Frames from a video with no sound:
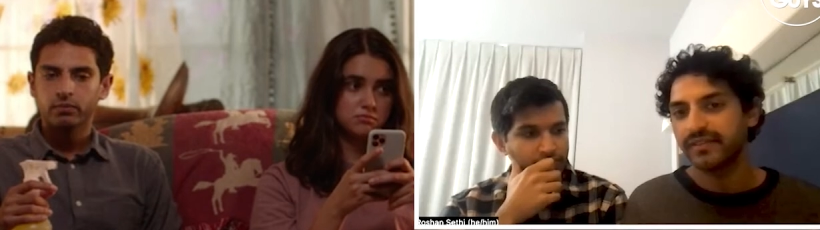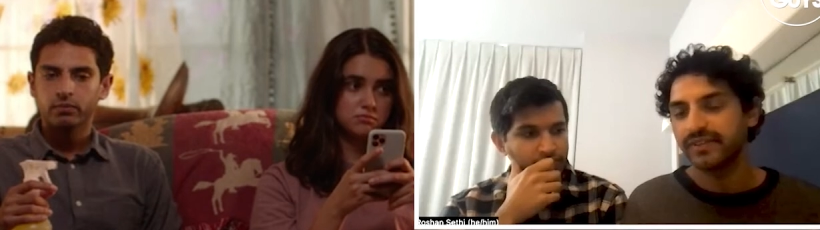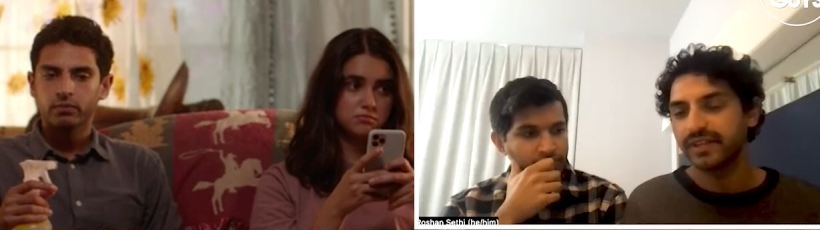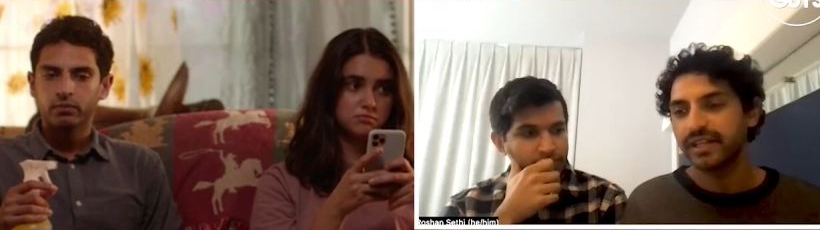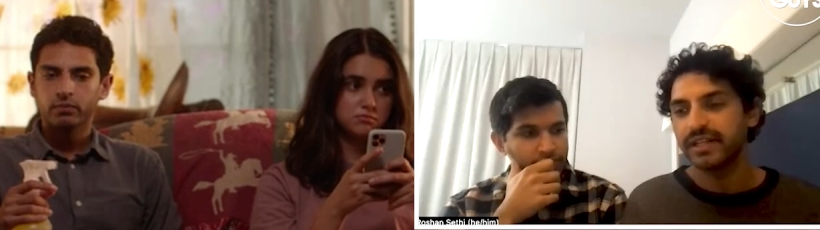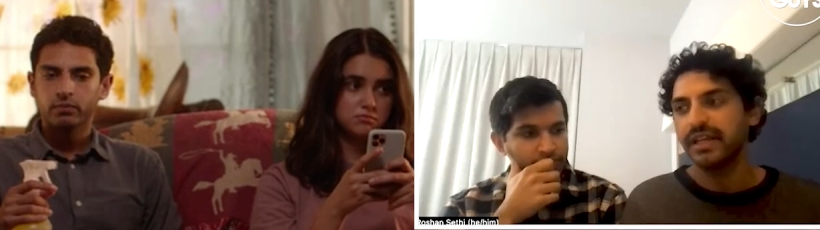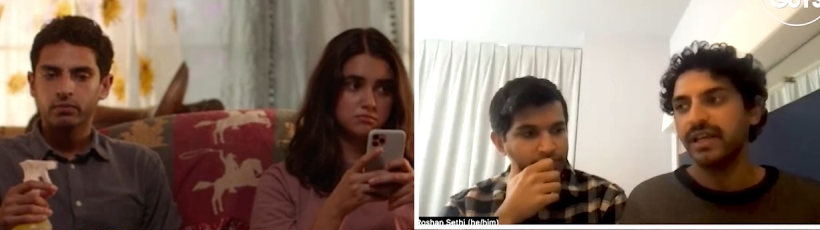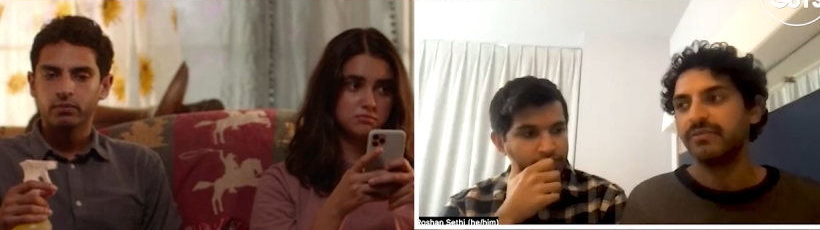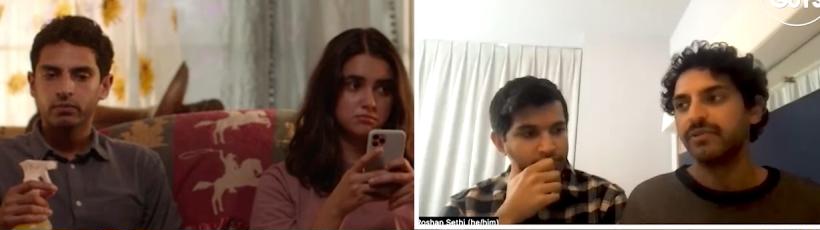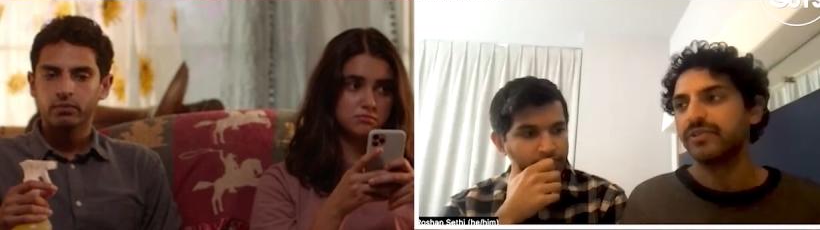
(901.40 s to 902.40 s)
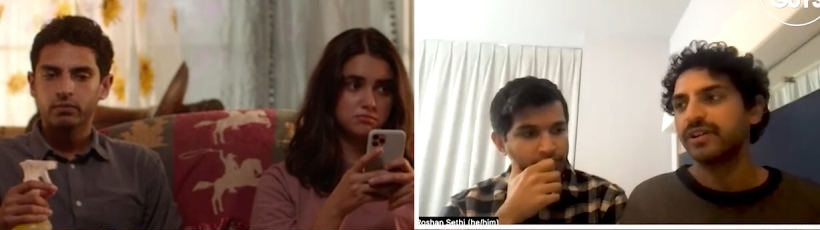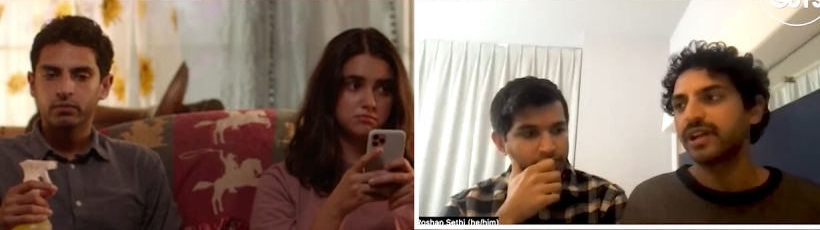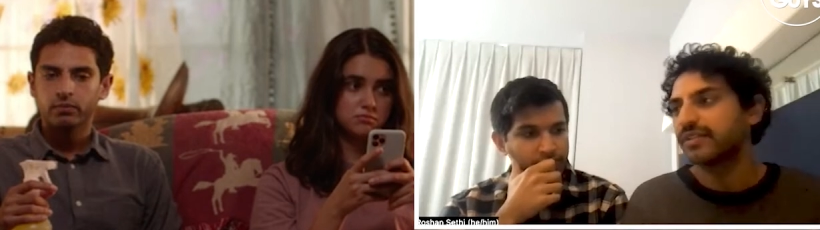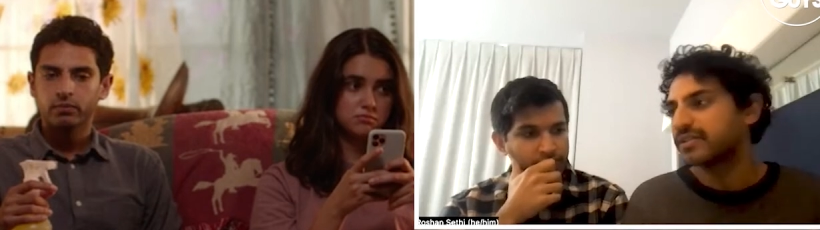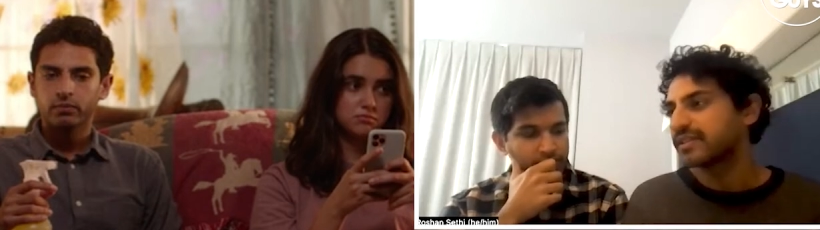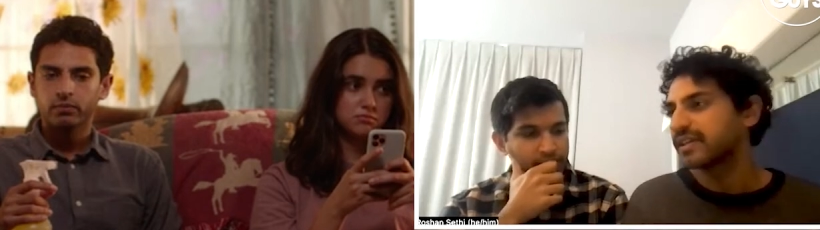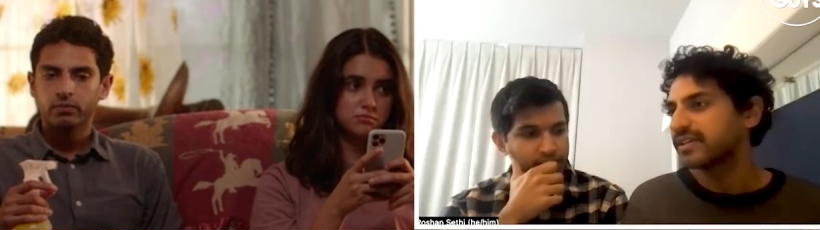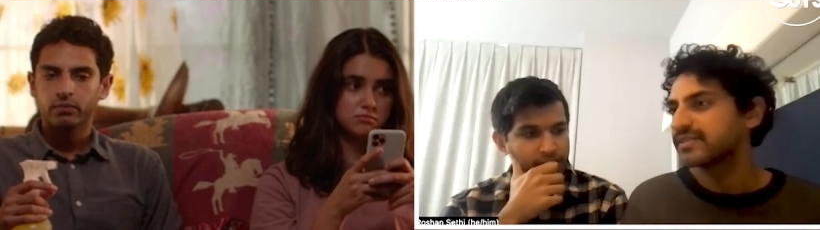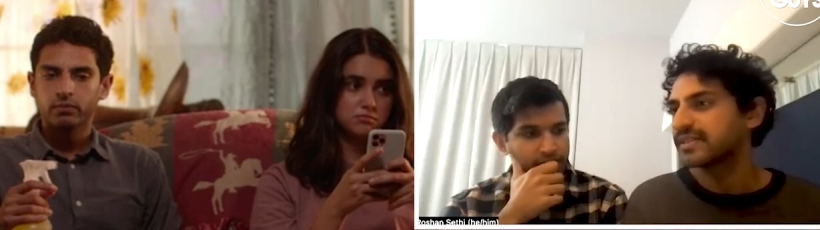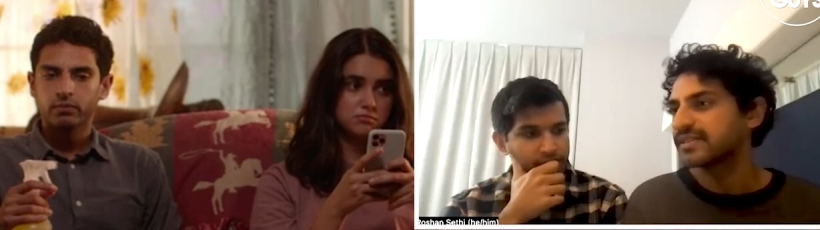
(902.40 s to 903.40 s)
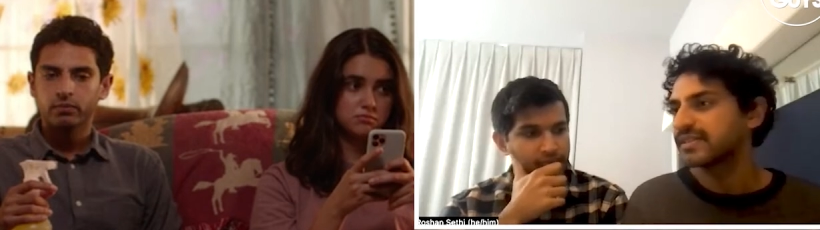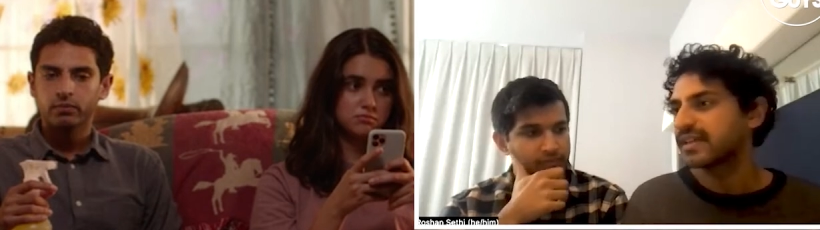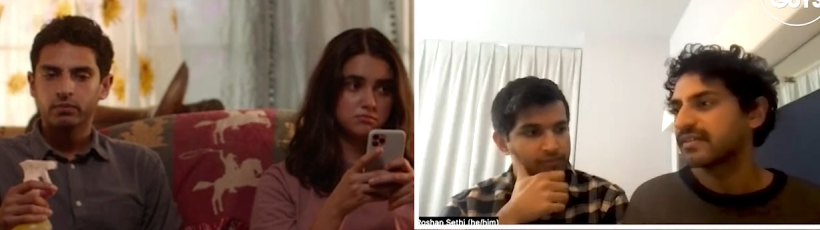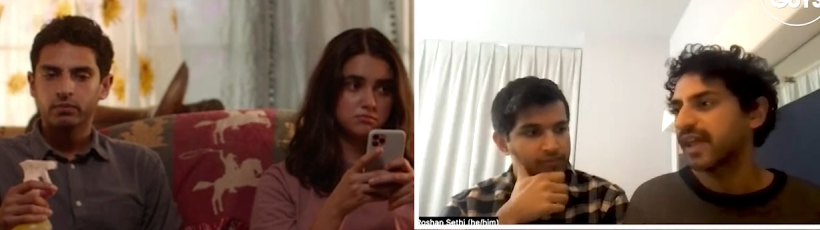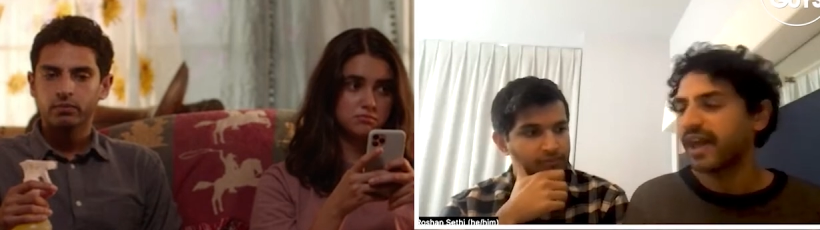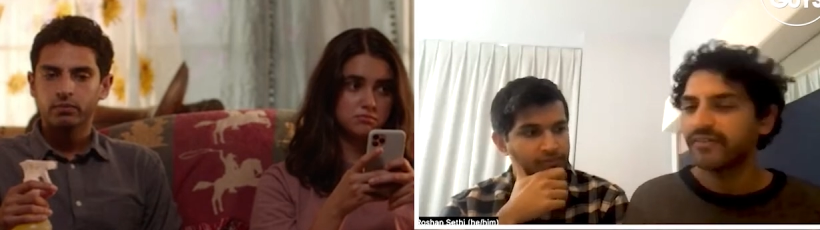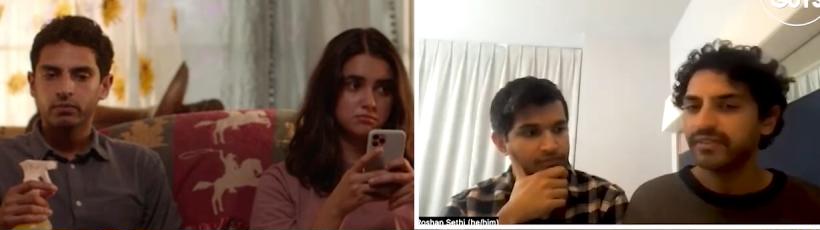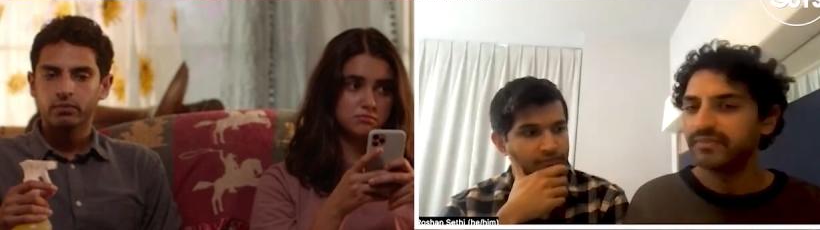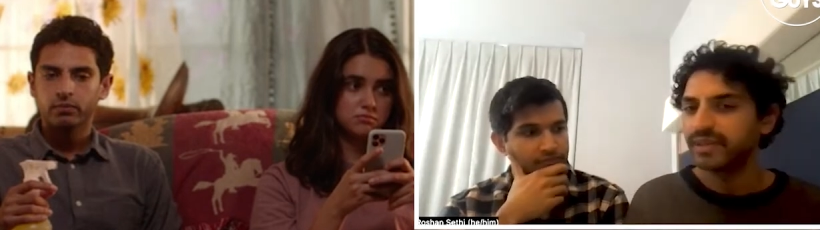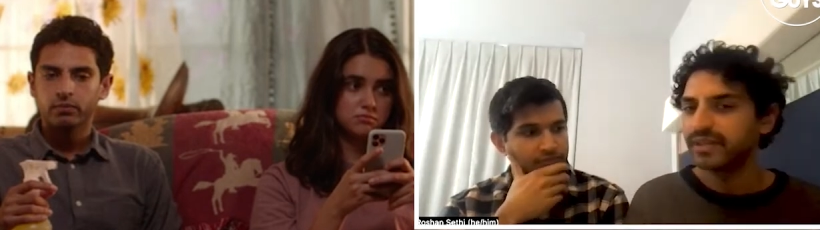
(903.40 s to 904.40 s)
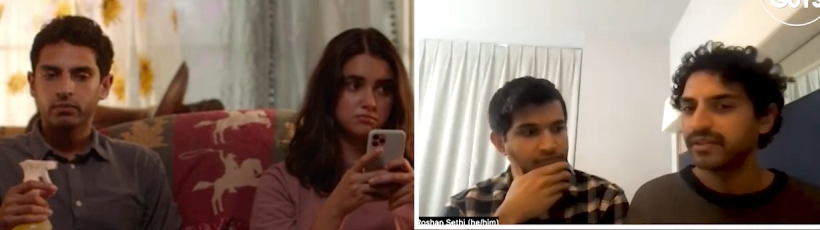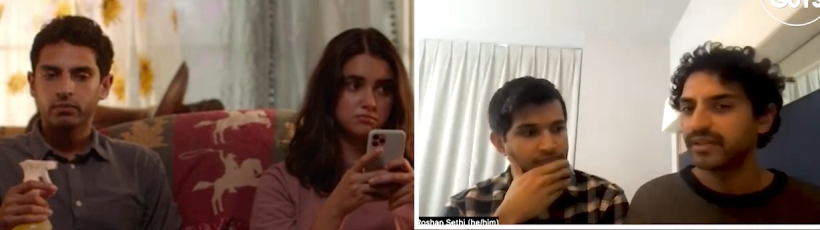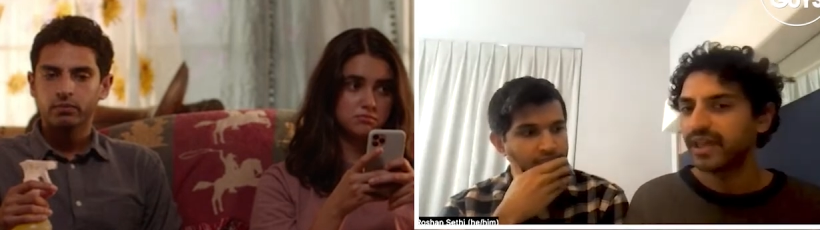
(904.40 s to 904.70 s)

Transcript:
Speaker 1: fit in. We've written other things since that haven't been